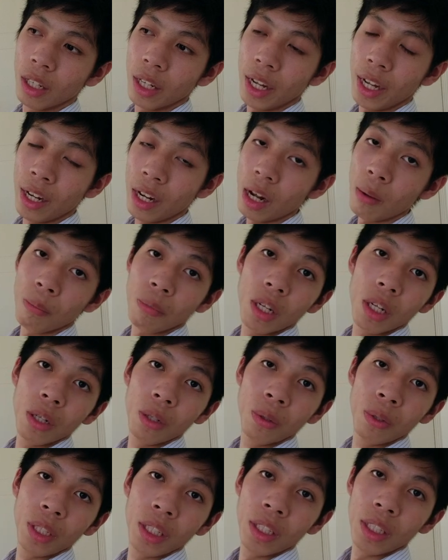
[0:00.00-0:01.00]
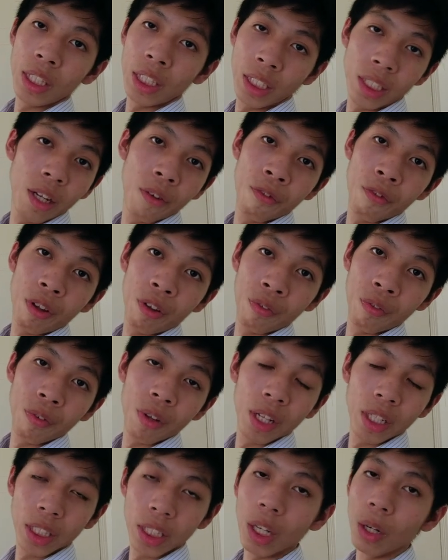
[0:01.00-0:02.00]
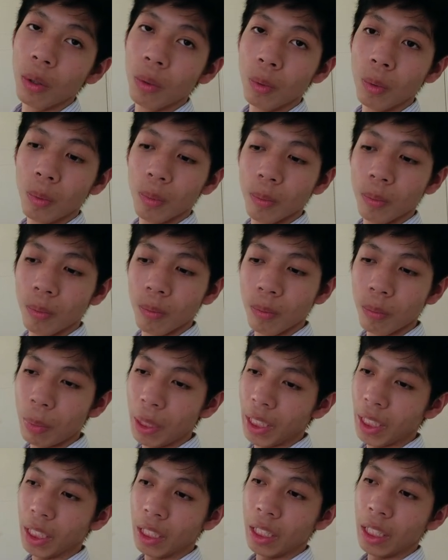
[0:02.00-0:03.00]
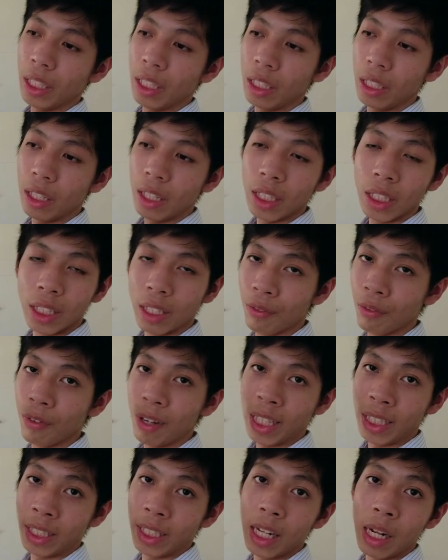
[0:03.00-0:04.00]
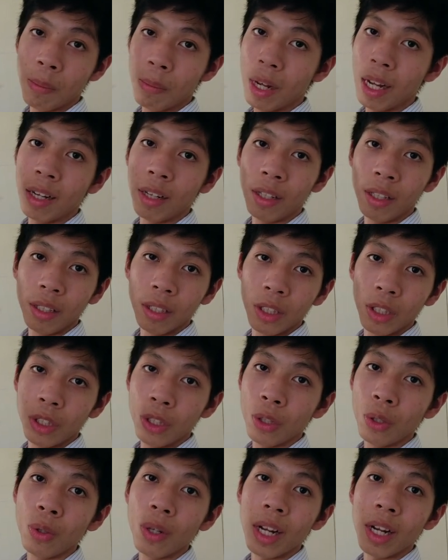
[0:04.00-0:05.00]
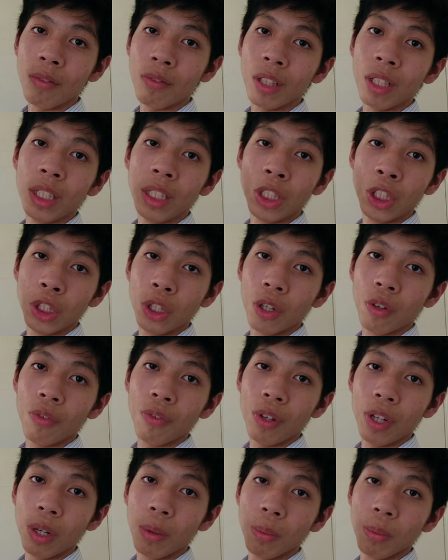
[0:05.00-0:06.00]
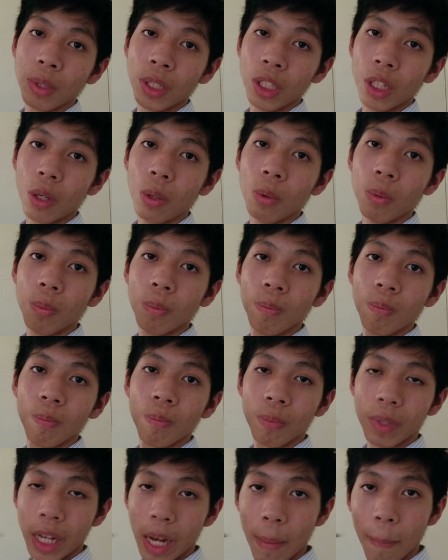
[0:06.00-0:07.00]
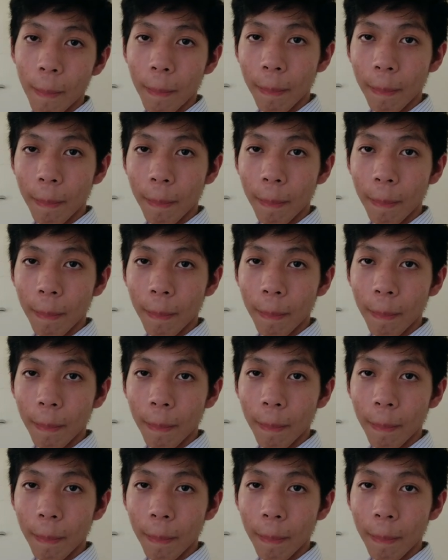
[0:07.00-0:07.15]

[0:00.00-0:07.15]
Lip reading: and upload is a fifth. So basically there's a five step I do every short film. So yeah.